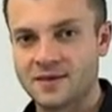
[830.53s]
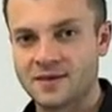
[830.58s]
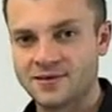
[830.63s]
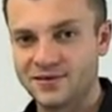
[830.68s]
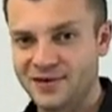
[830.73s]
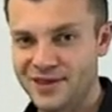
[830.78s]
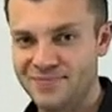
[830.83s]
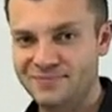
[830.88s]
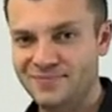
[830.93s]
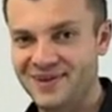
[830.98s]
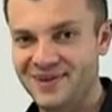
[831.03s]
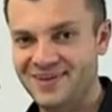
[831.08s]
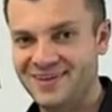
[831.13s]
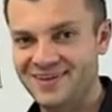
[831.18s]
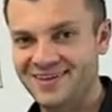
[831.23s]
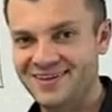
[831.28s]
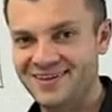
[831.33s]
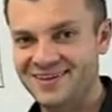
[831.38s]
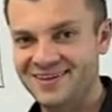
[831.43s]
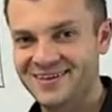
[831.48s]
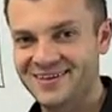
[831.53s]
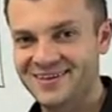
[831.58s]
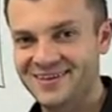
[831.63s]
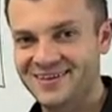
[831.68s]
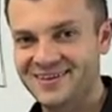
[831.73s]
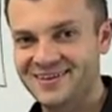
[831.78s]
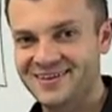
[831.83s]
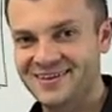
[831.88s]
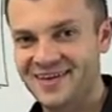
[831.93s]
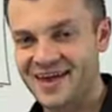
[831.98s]
You get me?
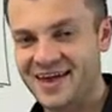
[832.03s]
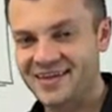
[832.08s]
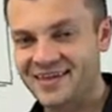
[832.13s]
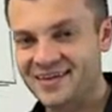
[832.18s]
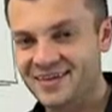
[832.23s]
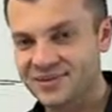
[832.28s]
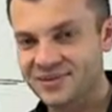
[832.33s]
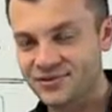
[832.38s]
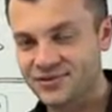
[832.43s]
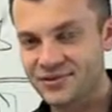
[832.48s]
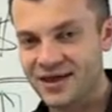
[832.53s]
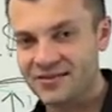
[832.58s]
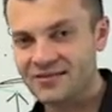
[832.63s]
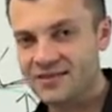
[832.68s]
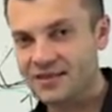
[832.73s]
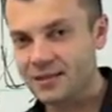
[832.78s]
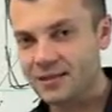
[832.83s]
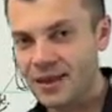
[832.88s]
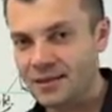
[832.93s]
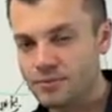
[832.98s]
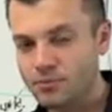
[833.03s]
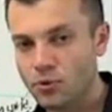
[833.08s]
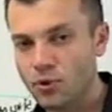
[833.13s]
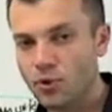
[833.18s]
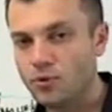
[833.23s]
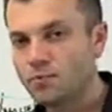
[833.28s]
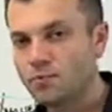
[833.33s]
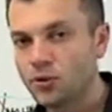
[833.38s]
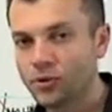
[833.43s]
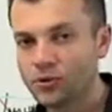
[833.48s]
Okay? Do you have that light
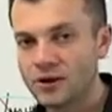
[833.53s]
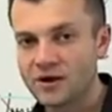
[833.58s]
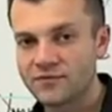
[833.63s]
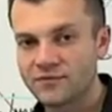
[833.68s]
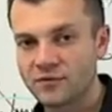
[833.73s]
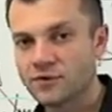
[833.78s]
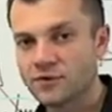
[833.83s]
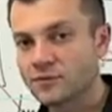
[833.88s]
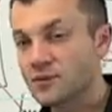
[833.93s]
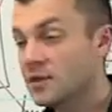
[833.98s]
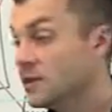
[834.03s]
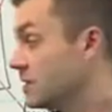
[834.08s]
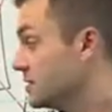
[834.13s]
bulb going off your...